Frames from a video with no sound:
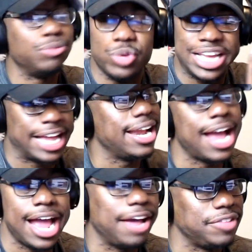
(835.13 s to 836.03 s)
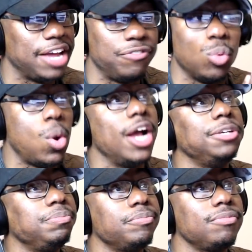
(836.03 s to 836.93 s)
We cannot have that. For
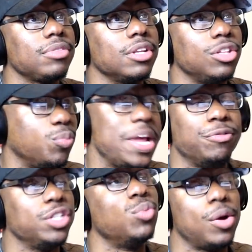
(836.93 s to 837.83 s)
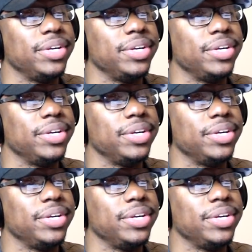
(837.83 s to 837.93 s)
one, the main reason why